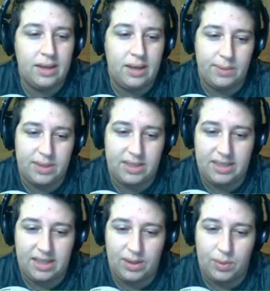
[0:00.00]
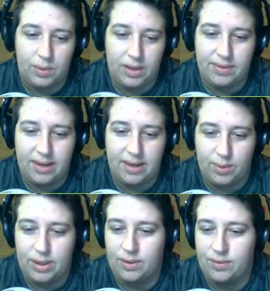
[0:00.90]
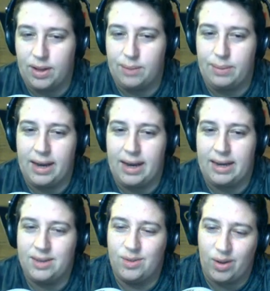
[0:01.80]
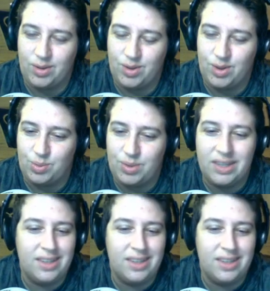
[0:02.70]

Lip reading: He must have seen you leaving out the window and followed behind. Well, shoot.